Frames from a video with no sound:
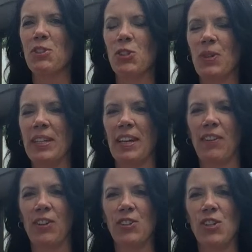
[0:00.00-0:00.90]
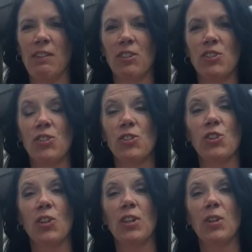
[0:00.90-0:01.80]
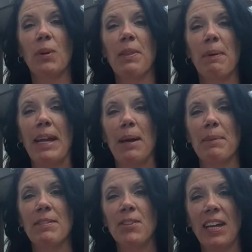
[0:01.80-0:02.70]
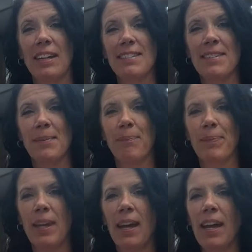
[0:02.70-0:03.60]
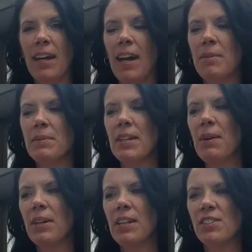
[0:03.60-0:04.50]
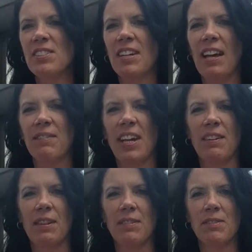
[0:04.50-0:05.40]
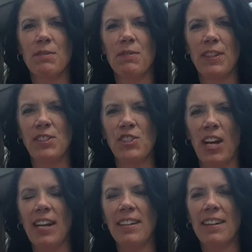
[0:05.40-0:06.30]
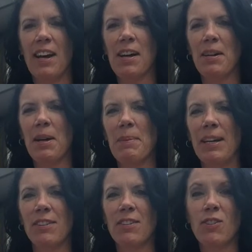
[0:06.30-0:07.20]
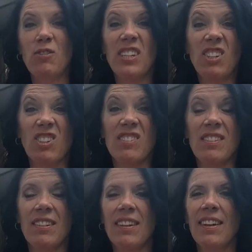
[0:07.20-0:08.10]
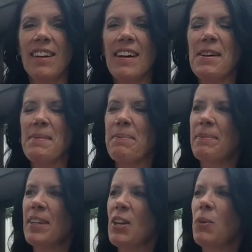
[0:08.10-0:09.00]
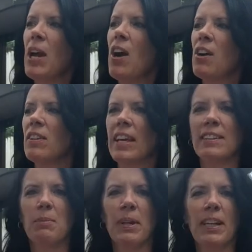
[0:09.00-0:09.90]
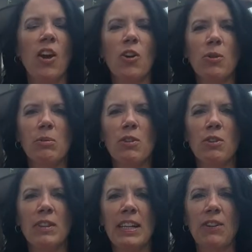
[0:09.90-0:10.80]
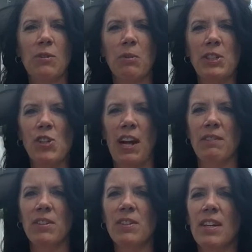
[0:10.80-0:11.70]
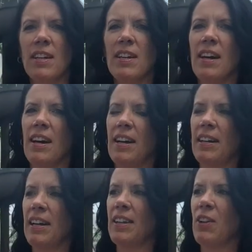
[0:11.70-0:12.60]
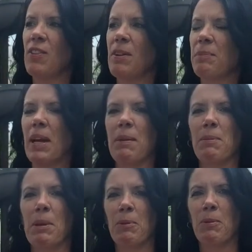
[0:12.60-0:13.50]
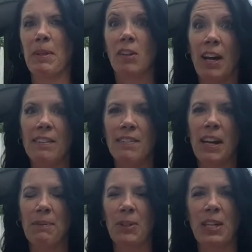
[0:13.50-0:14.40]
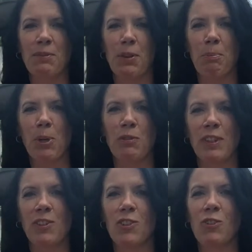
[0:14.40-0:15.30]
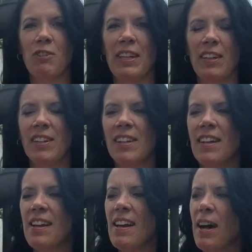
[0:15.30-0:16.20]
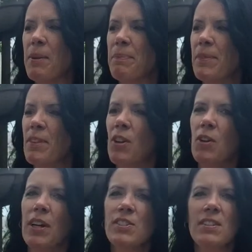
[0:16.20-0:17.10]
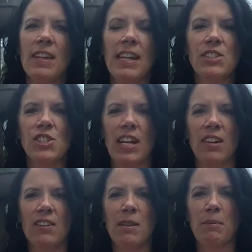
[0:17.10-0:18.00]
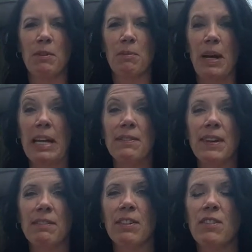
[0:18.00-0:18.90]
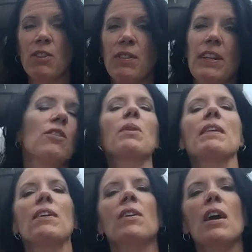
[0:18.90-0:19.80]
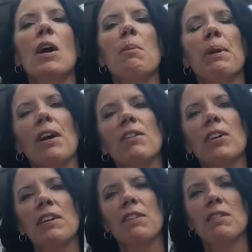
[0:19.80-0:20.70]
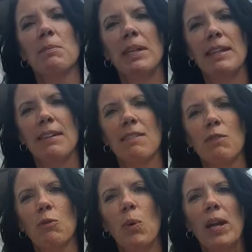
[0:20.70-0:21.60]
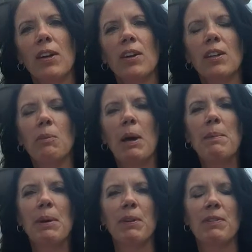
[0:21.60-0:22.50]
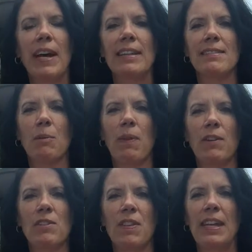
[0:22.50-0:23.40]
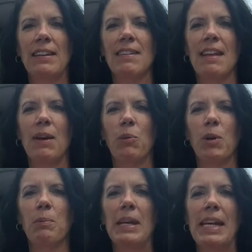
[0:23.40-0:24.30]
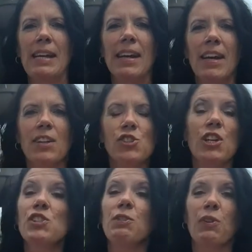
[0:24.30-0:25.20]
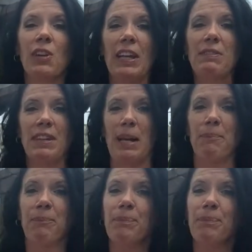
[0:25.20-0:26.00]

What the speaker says: to another travel tutorial with My Happy Suitcase. Today we're going to just have kind of a fun chat about souvenirs. We all like to bring home souvenirs when we travel. I know sometimes people spend lots of time looking for the perfect souvenir. So I just thought I'd share some of my favorite souvenirs with you, but also give you some ideas of where you might be able to find some of those things that will be treasured for a lifetime.